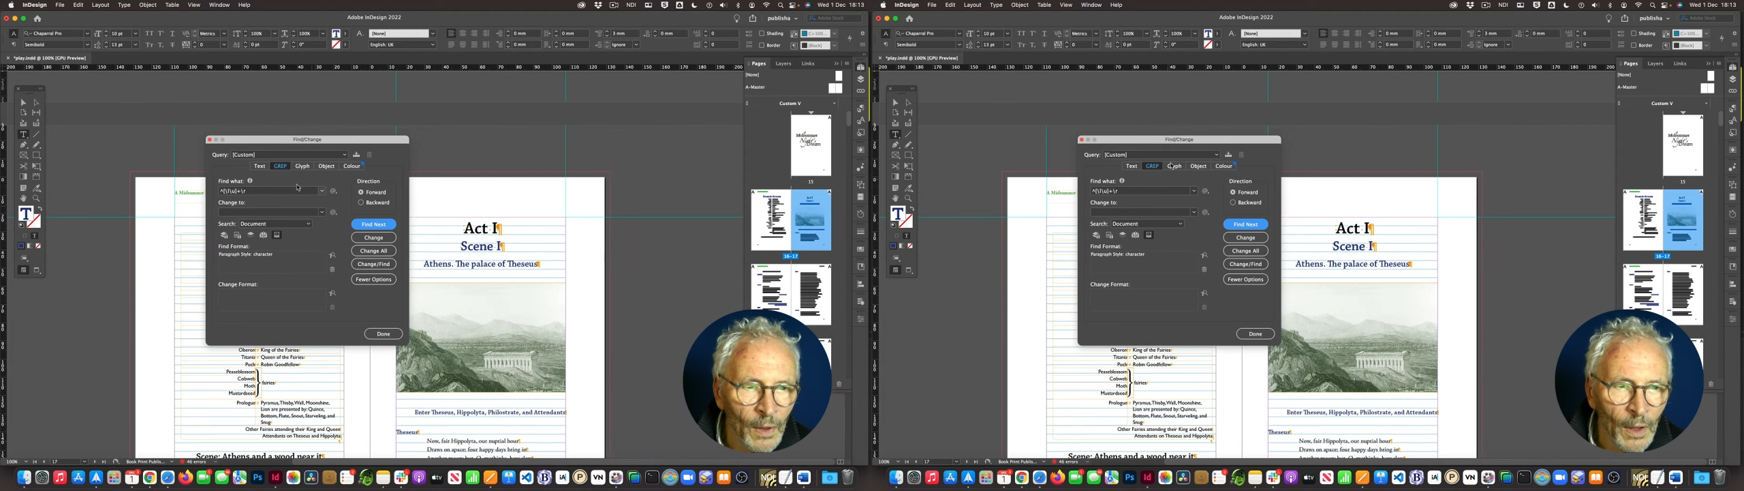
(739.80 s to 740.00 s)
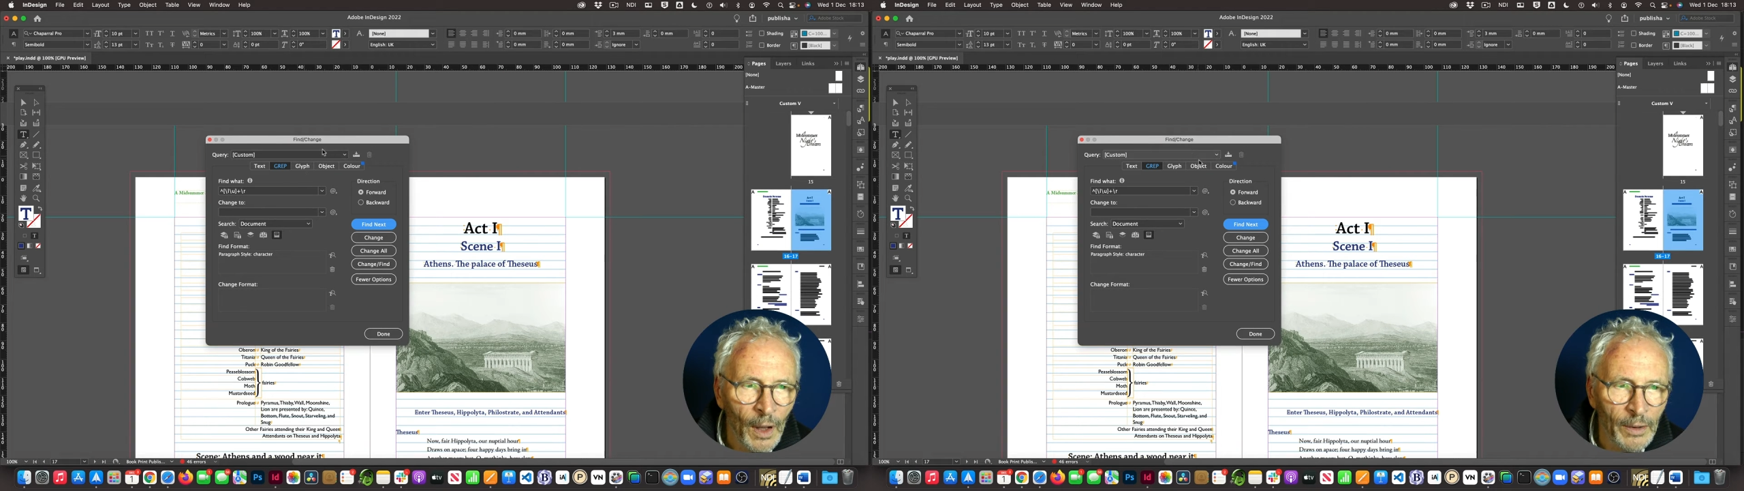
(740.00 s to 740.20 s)

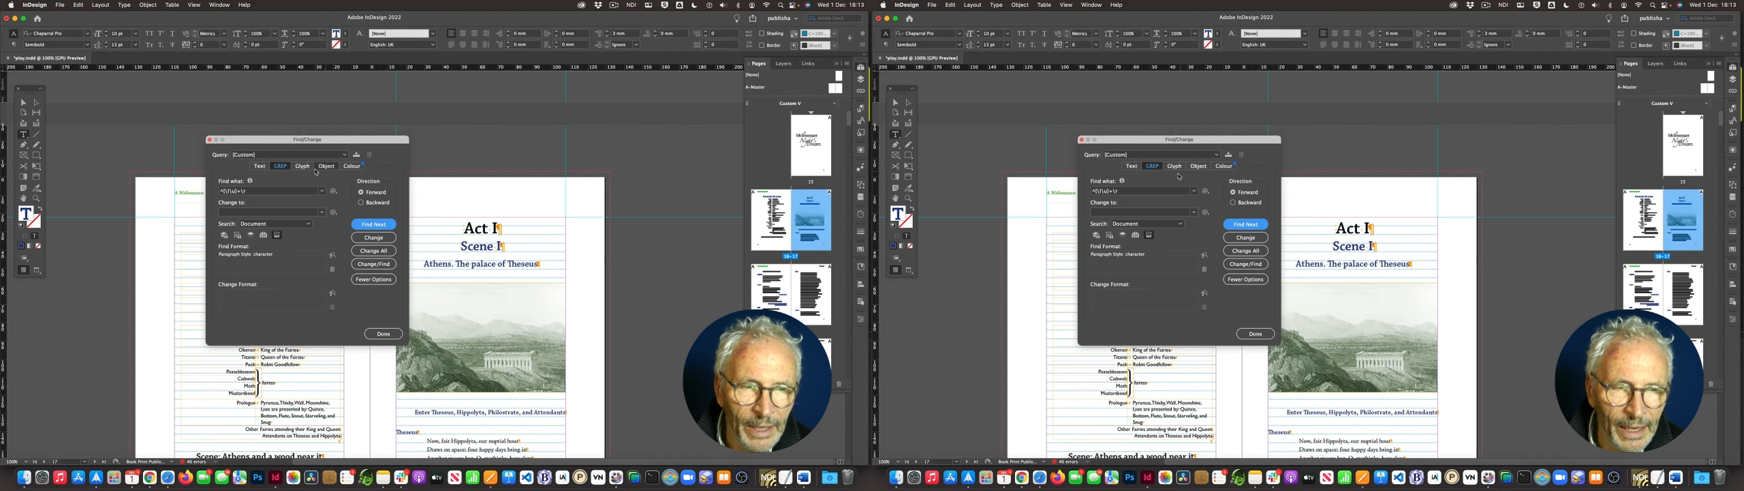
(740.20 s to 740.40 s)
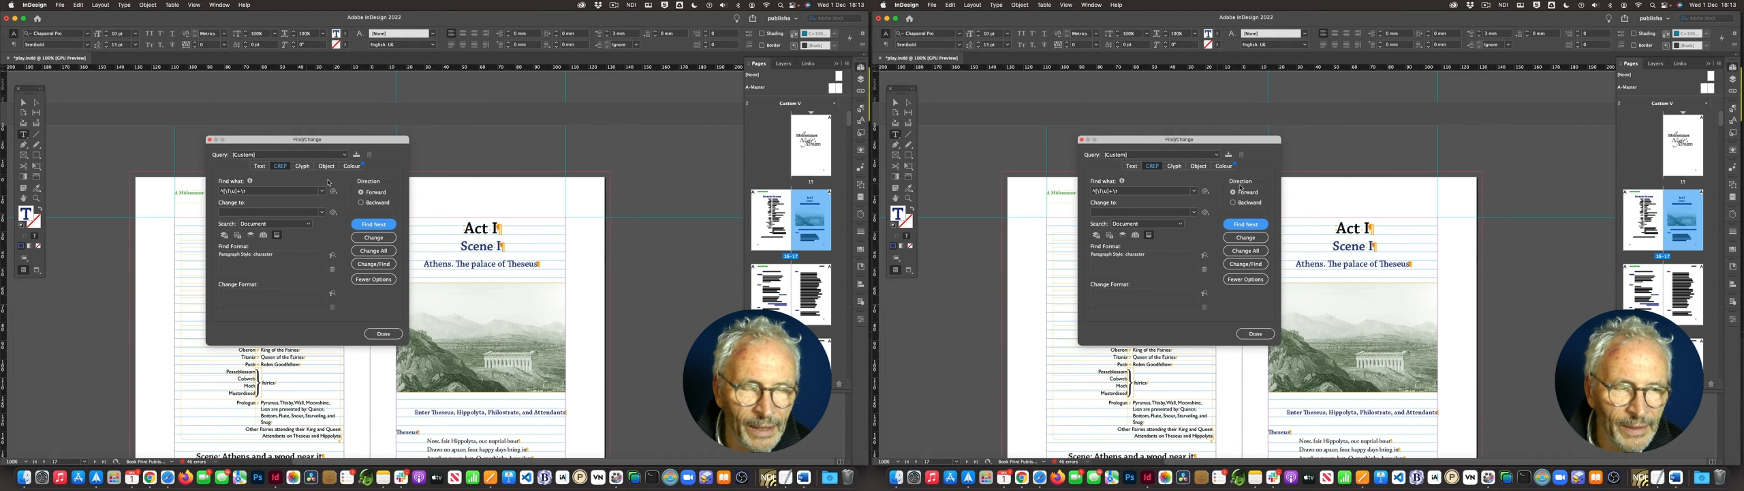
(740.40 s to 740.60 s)
Okay,
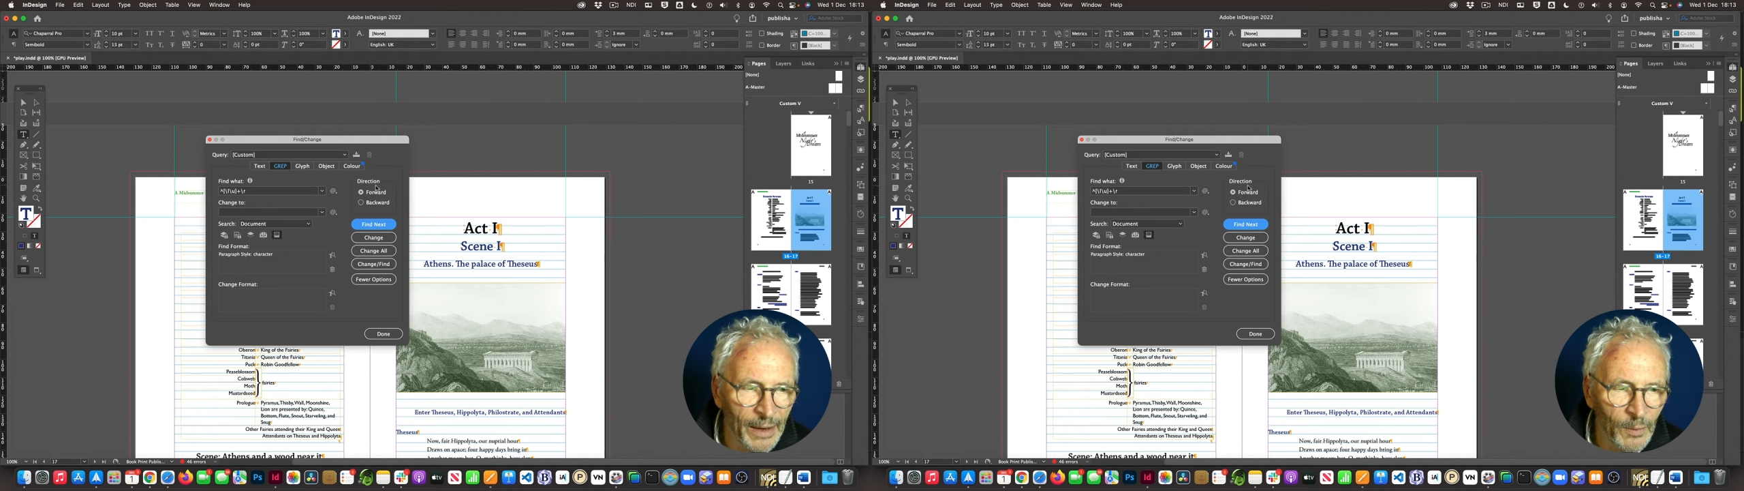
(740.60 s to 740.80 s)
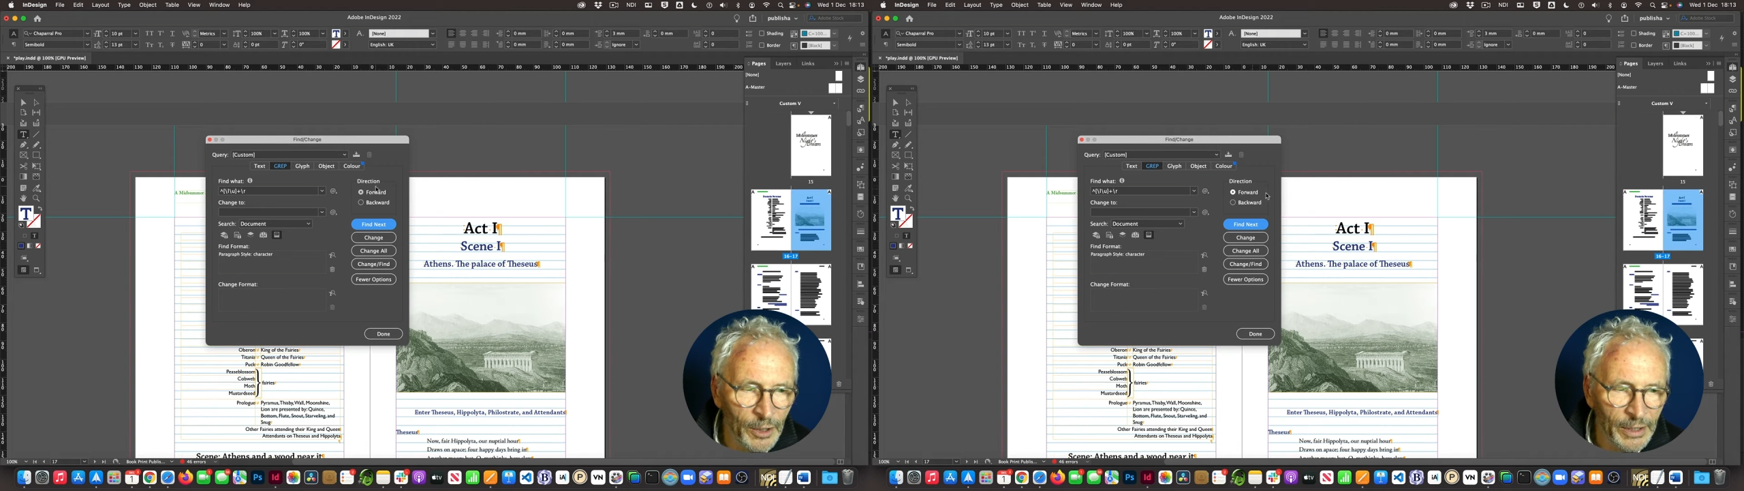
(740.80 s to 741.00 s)
and now
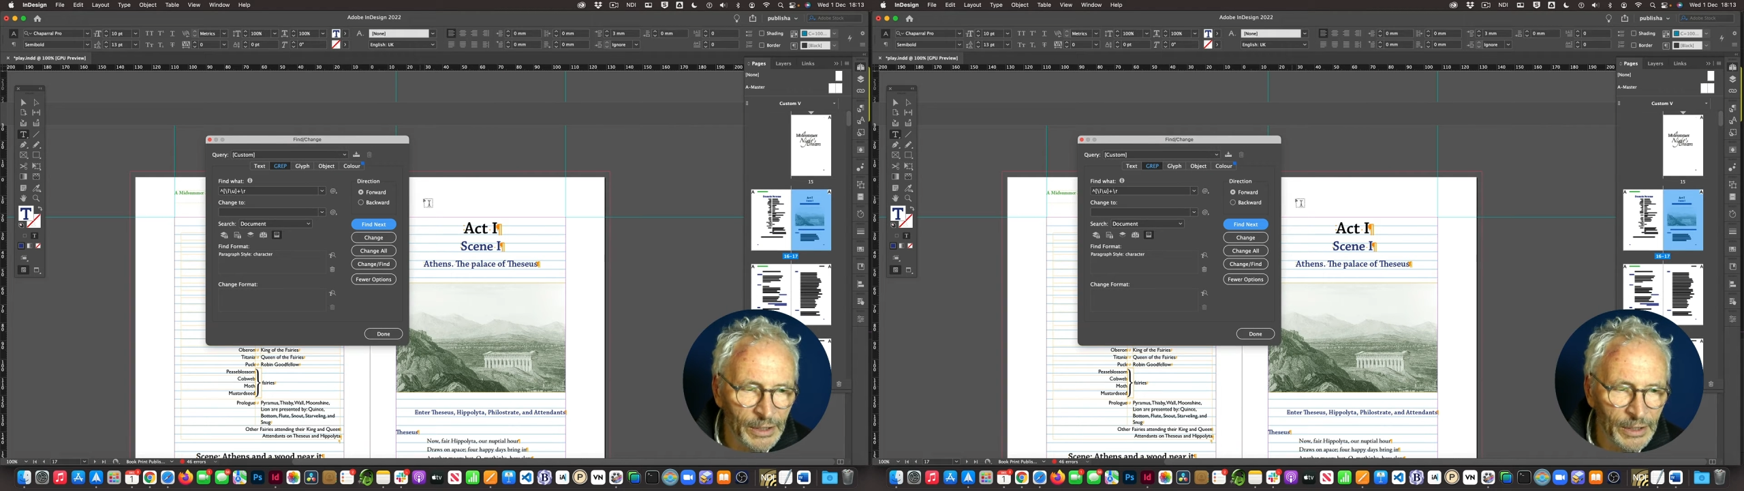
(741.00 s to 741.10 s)
what I need